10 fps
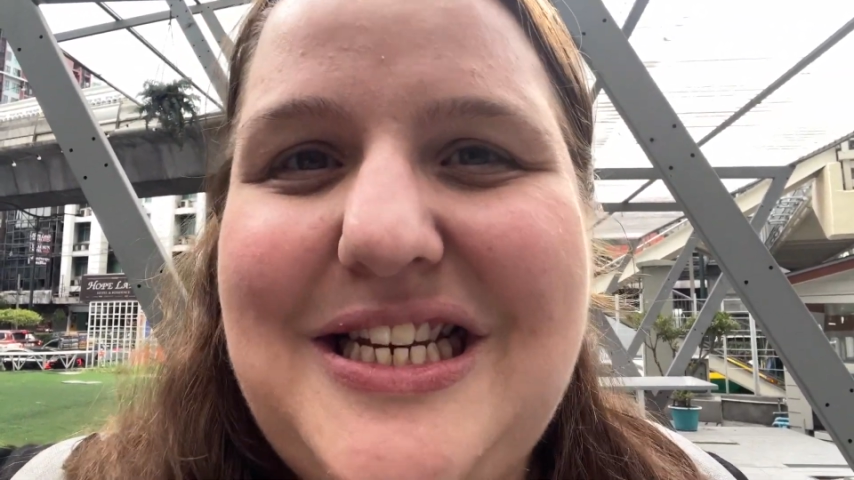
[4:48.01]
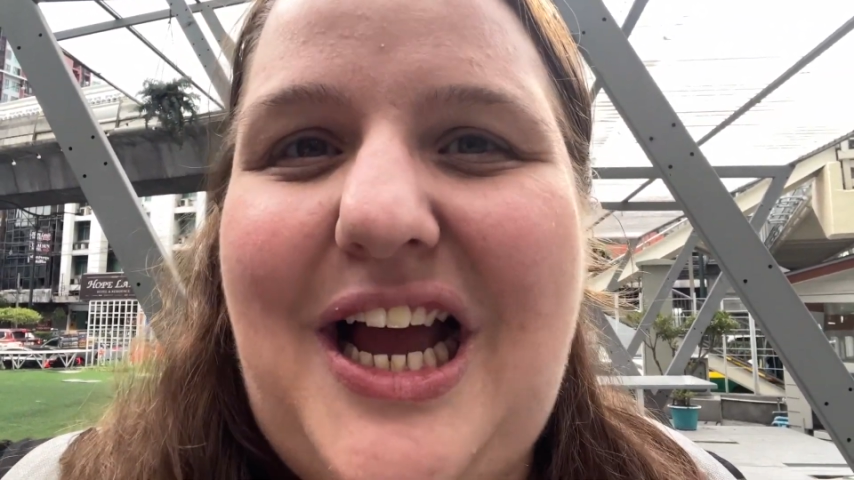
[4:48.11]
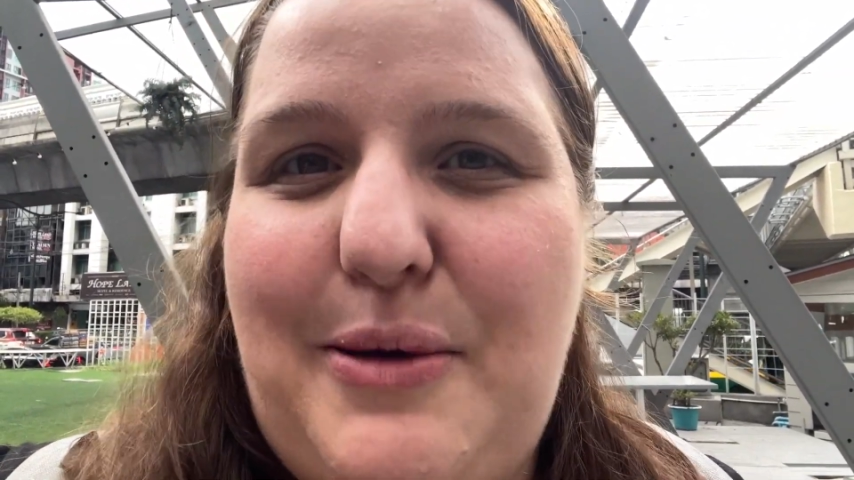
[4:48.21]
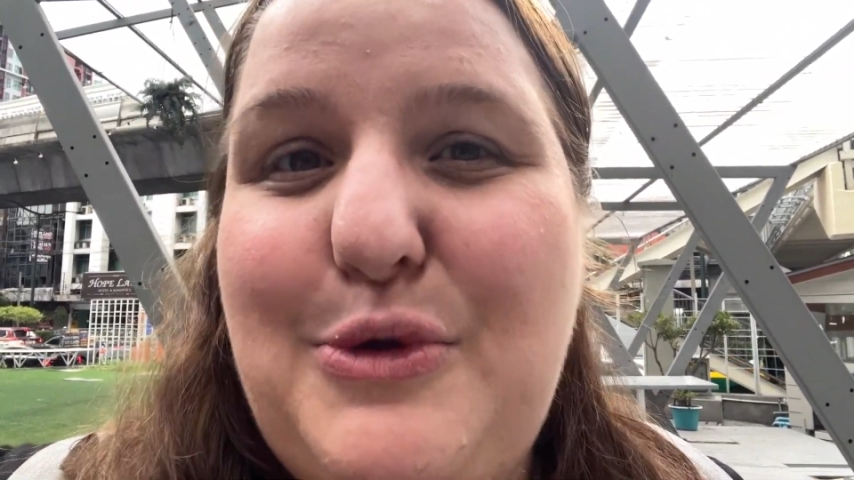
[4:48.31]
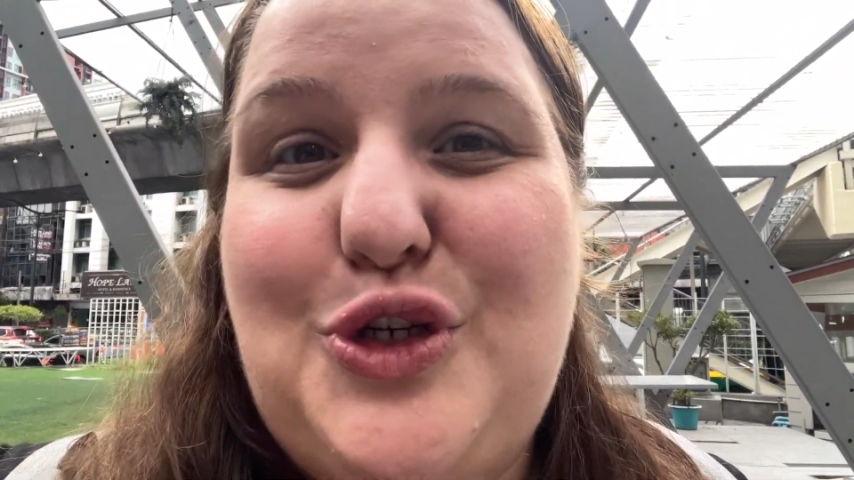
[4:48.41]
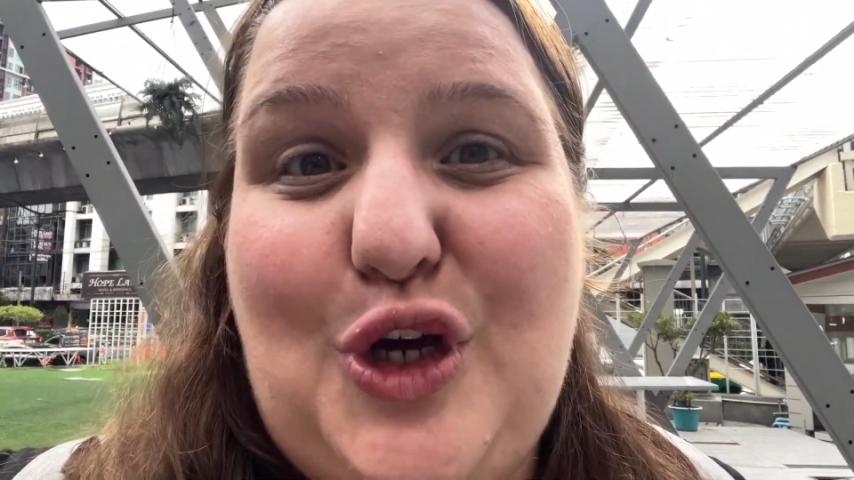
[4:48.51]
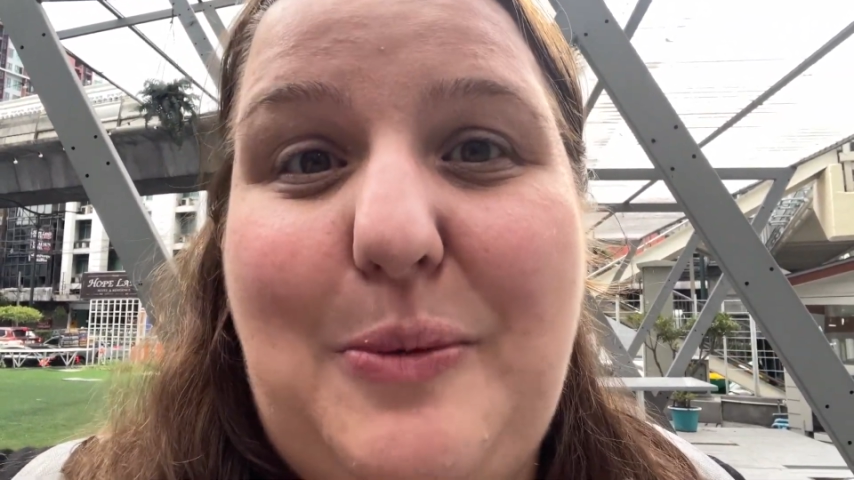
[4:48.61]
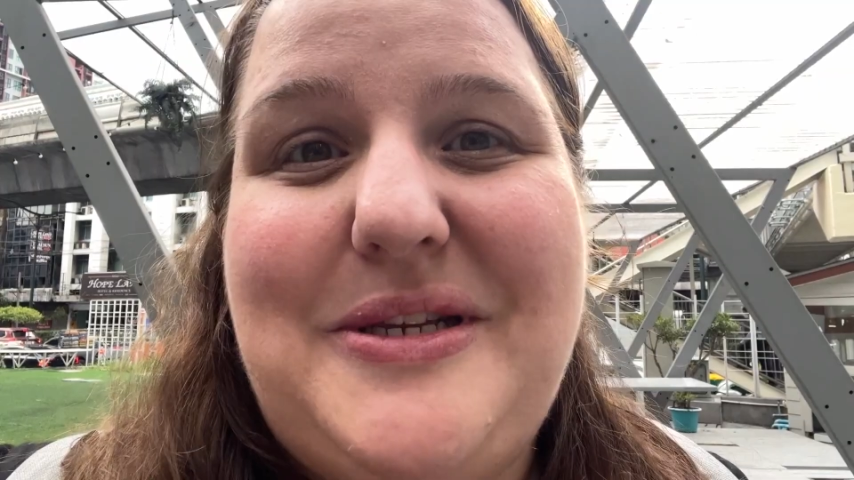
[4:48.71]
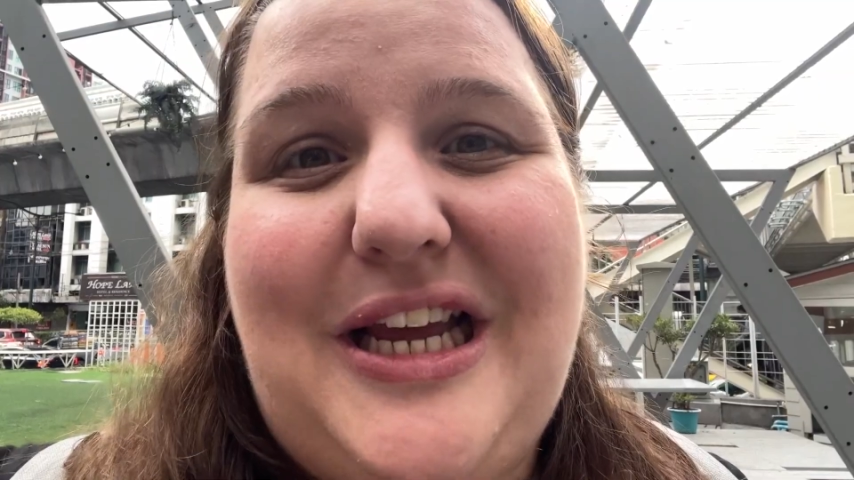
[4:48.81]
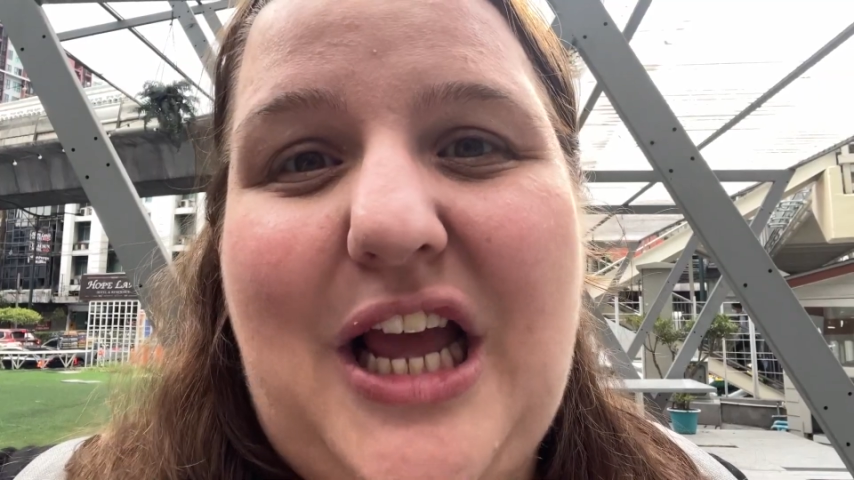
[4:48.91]
time that
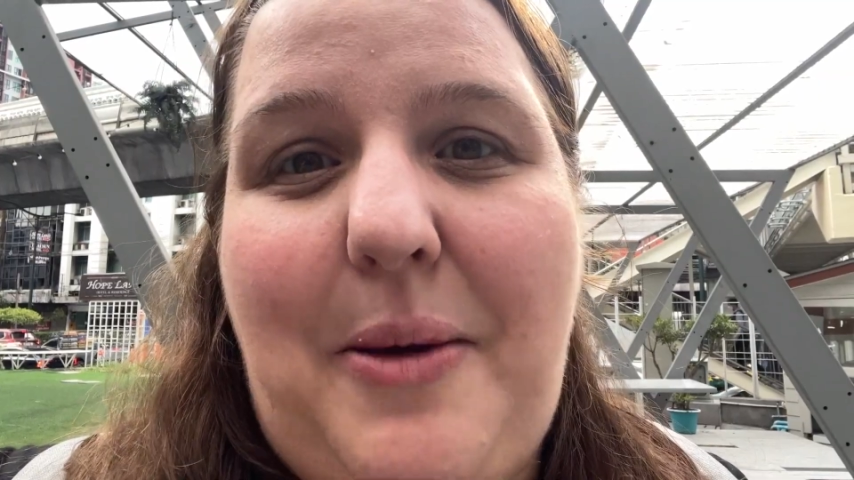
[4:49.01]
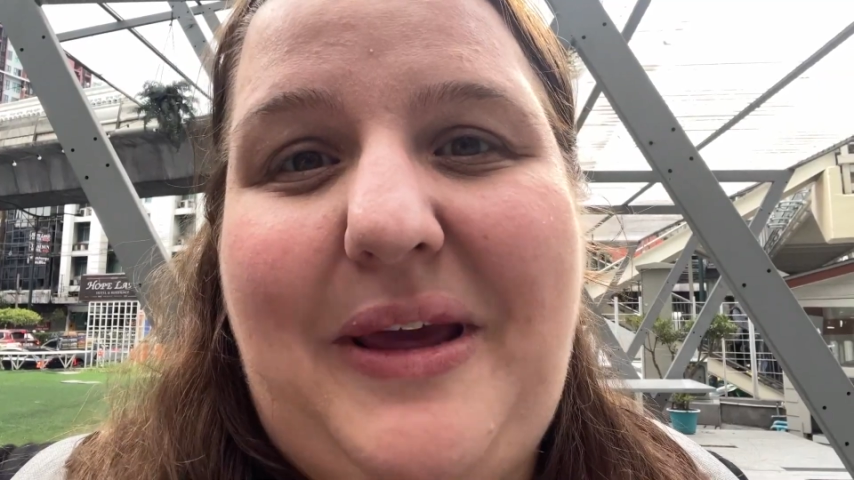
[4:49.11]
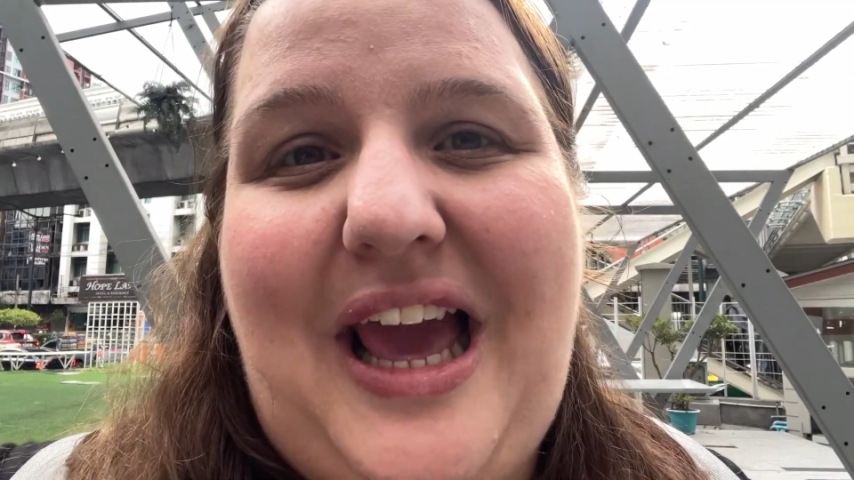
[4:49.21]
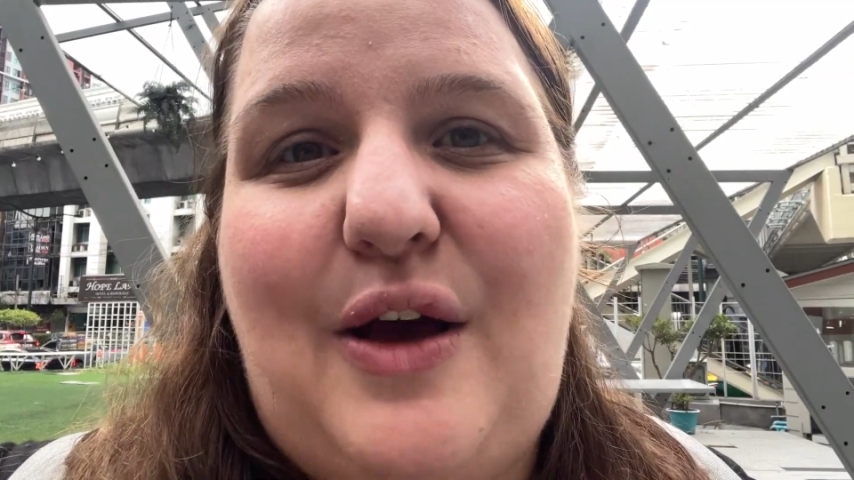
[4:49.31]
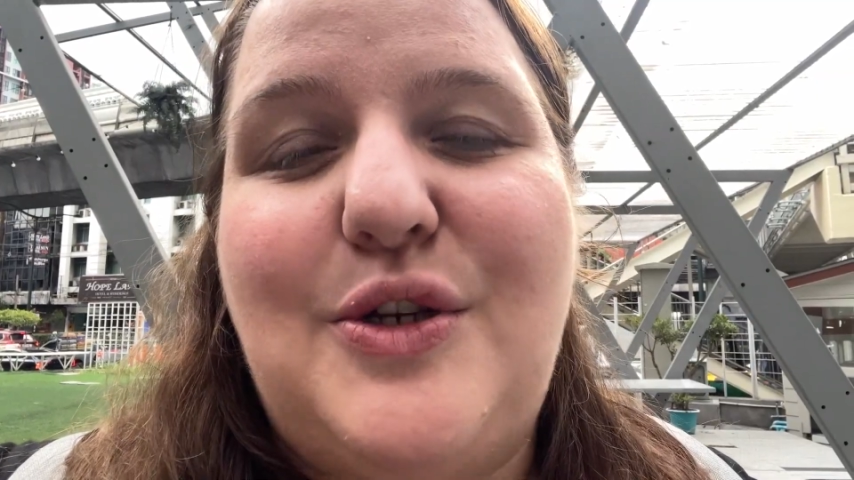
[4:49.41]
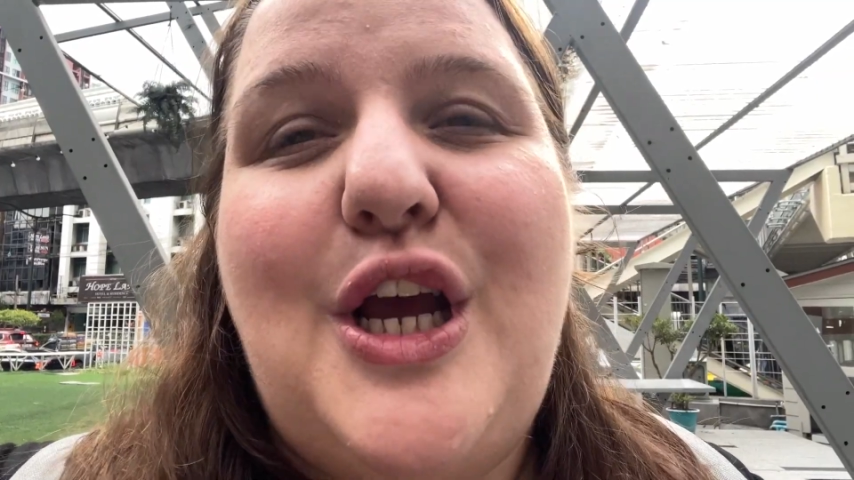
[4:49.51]
jobs are coming out.